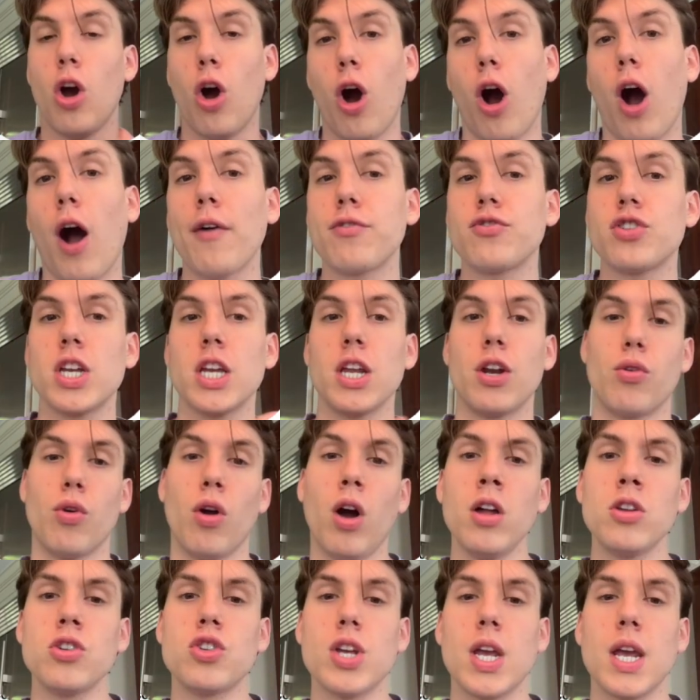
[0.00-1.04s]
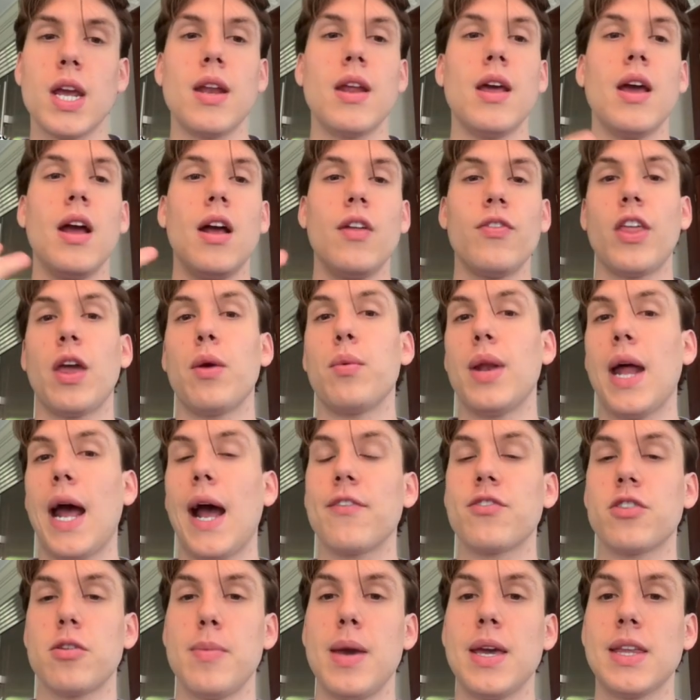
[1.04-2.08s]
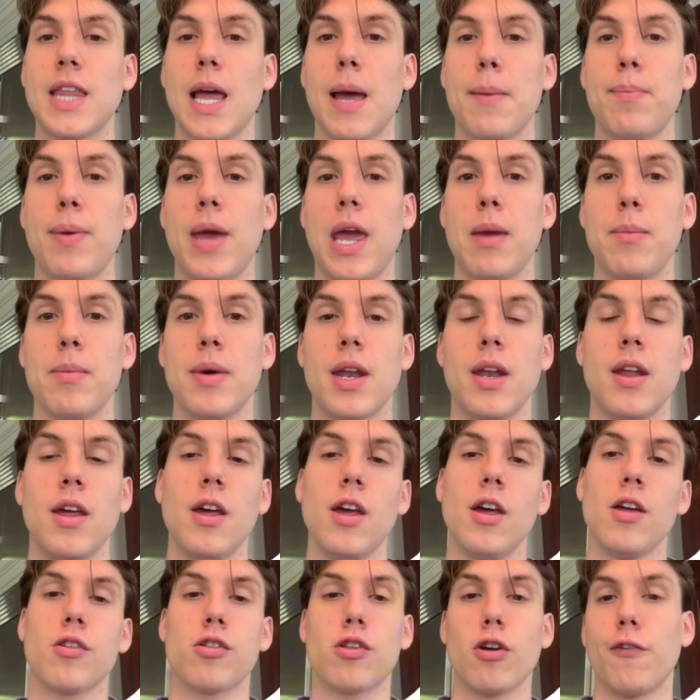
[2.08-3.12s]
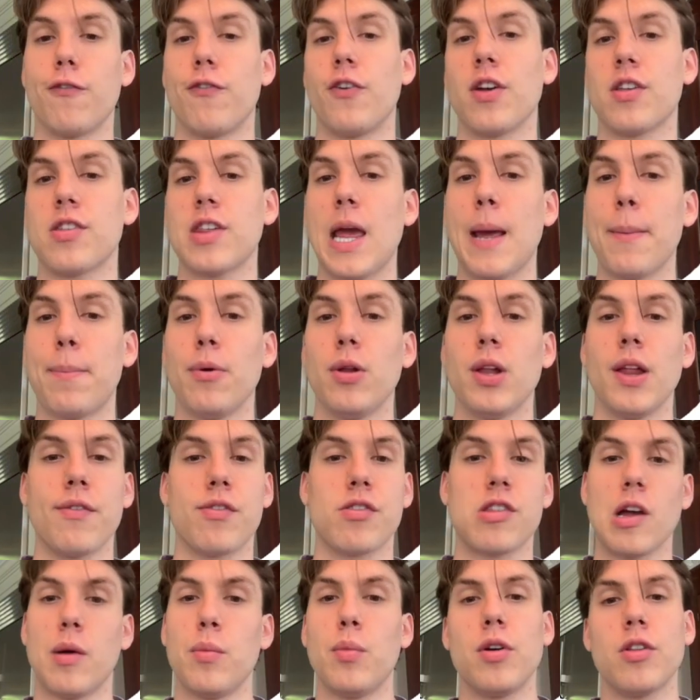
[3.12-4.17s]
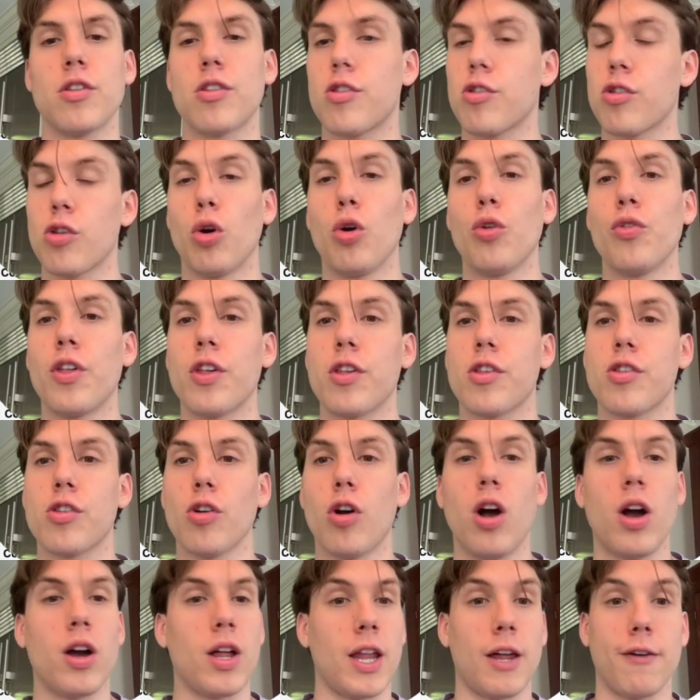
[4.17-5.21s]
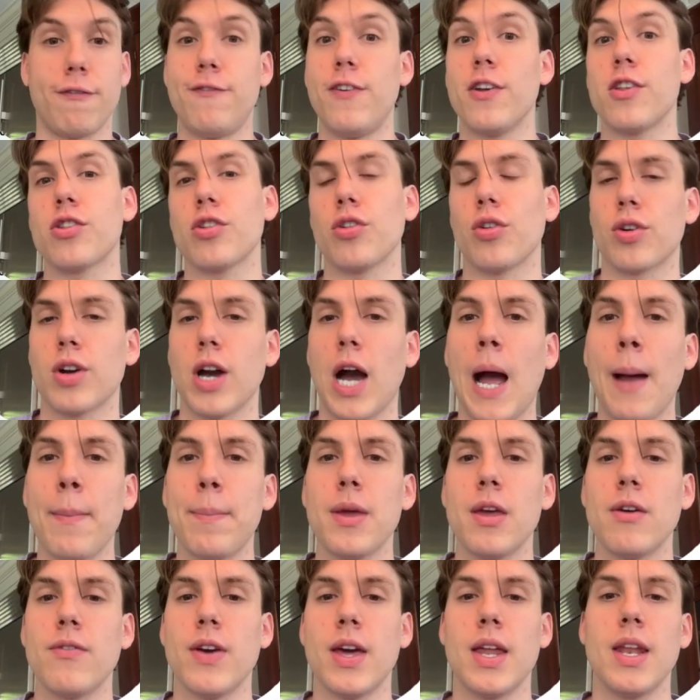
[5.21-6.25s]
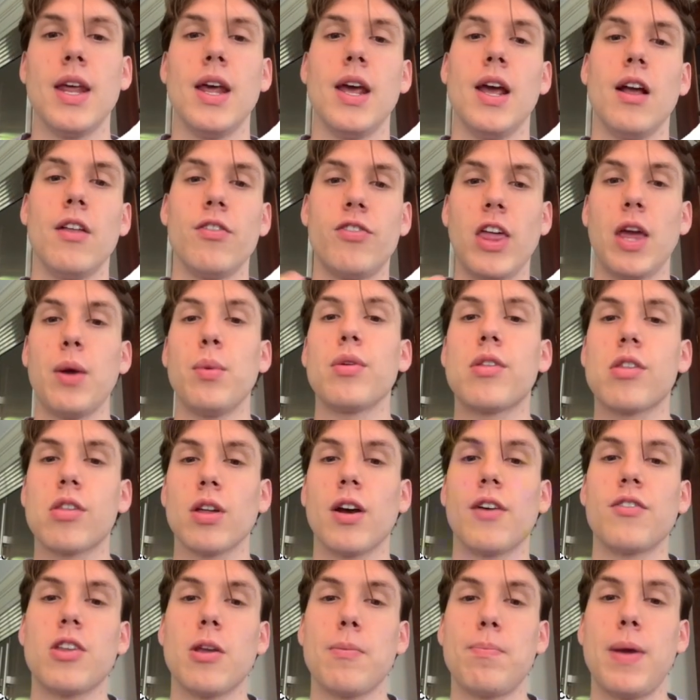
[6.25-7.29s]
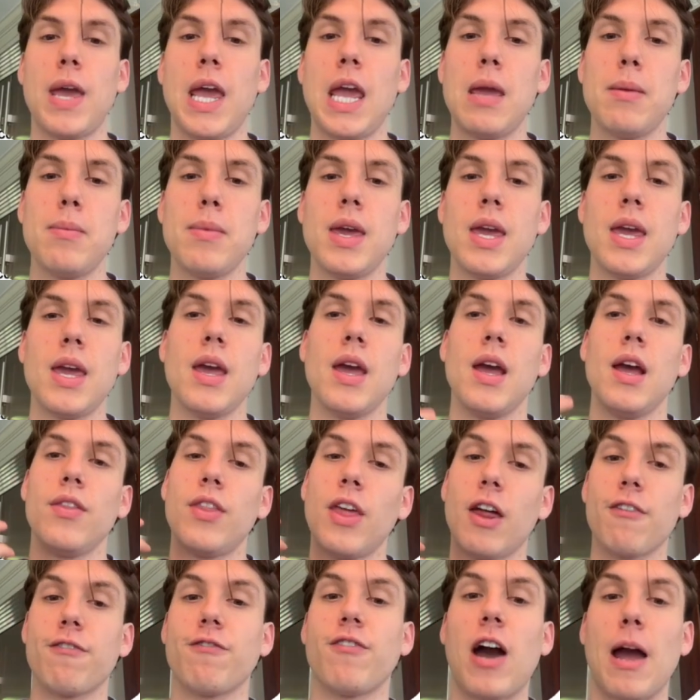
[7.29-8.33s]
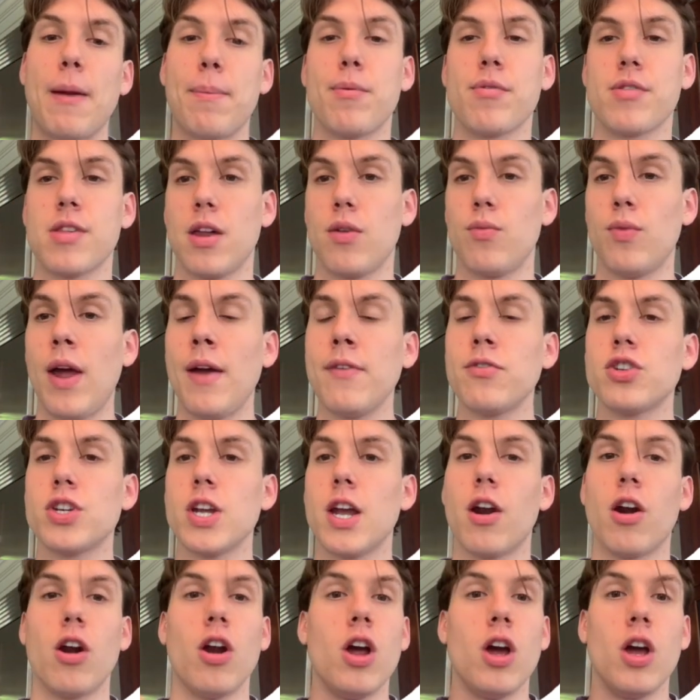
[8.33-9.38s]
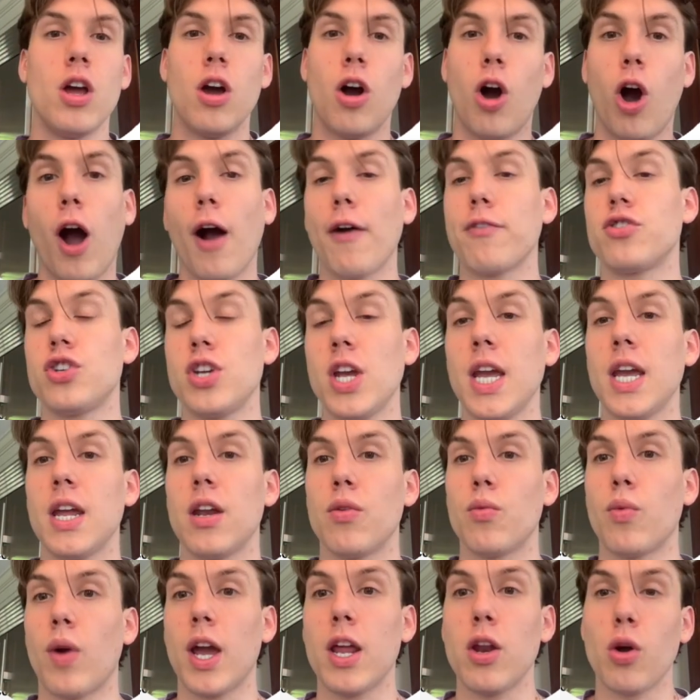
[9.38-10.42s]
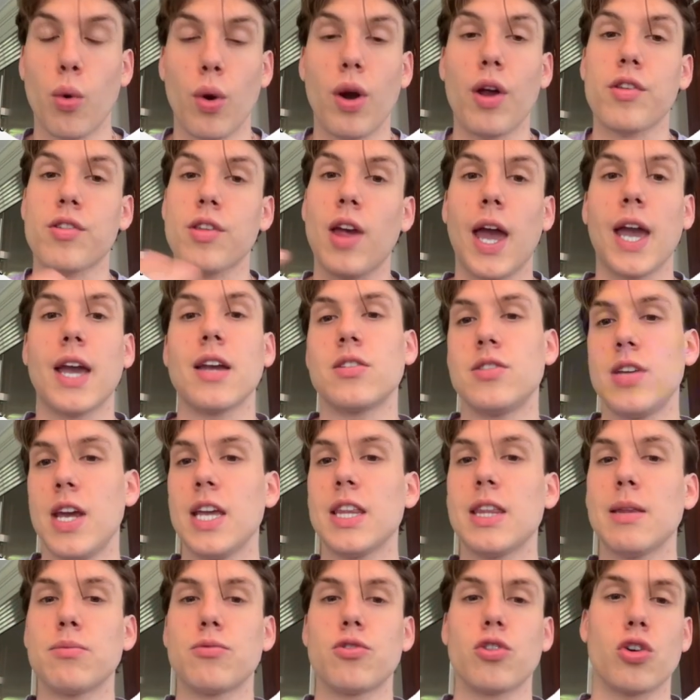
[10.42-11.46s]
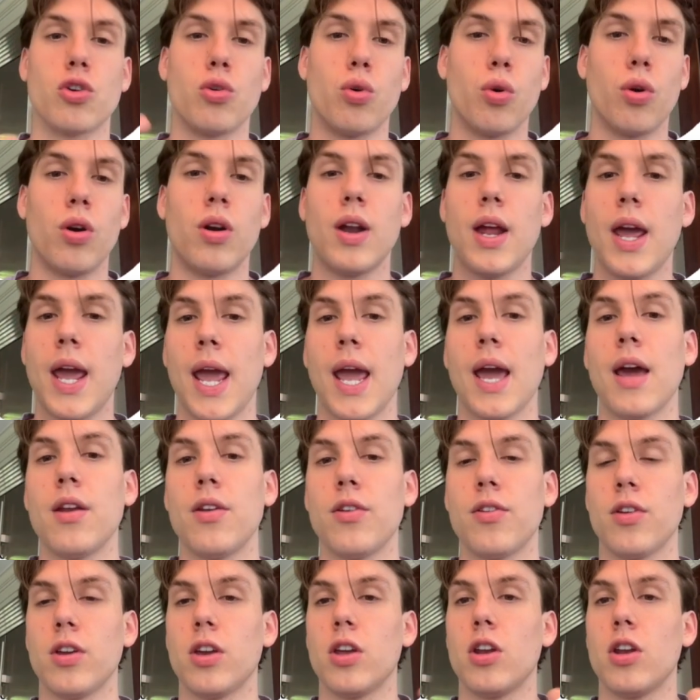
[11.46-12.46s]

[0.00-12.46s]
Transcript: off chain or on chain, they would have to make that payment. So, for example, if someone sold this song a physical copy of it, they would still have to pay me that 5% rev share off chain, right? Or else I could take them to court and,